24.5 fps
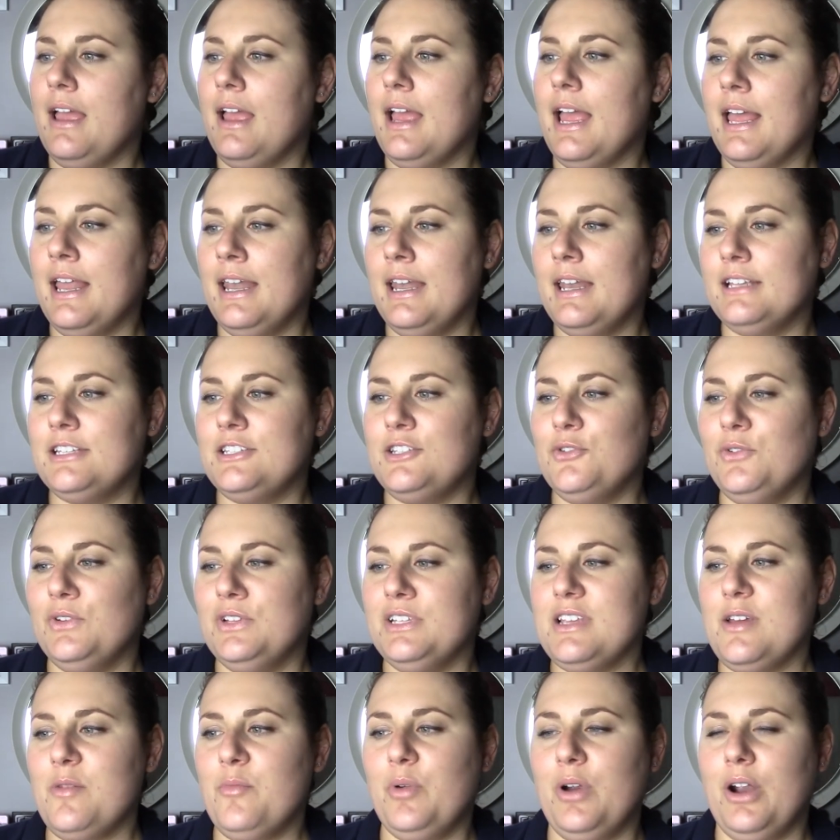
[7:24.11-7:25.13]
And as soon
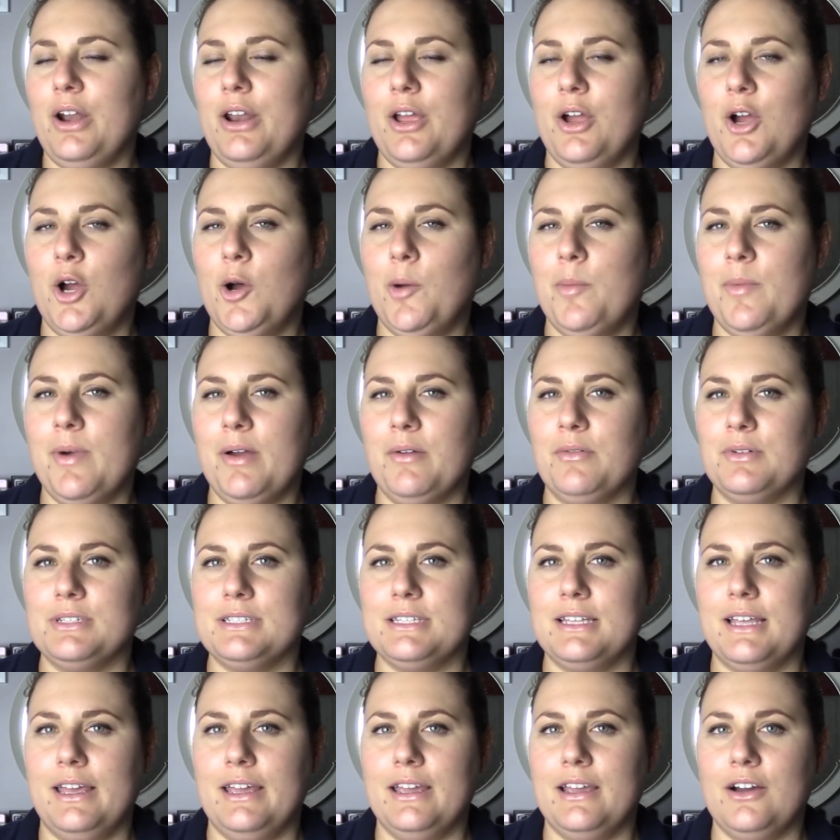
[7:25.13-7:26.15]
as I brought it home, I
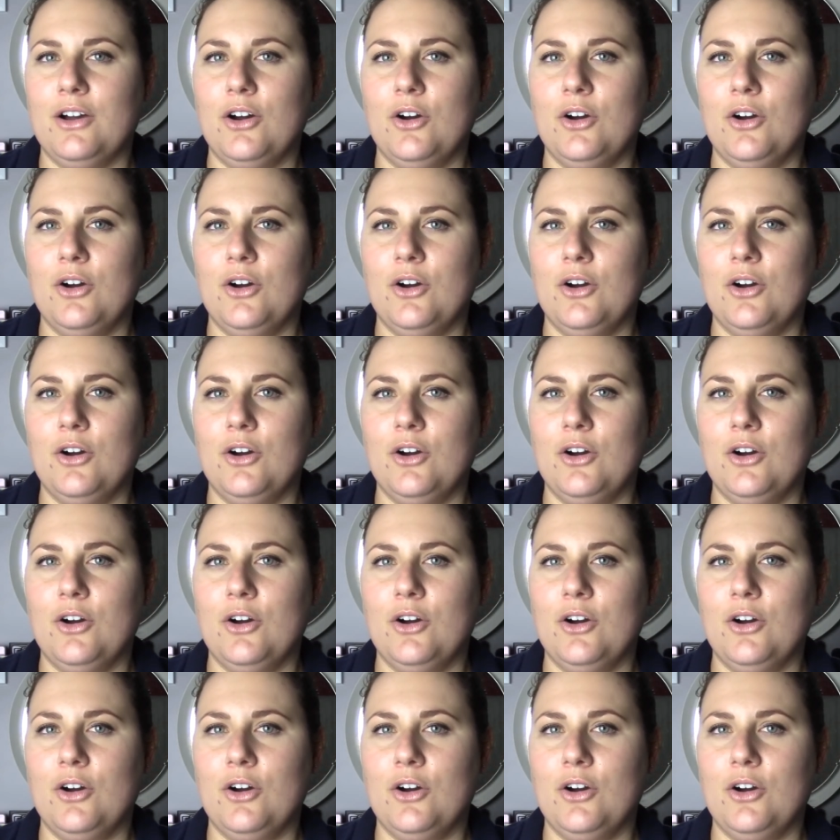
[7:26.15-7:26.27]
was like,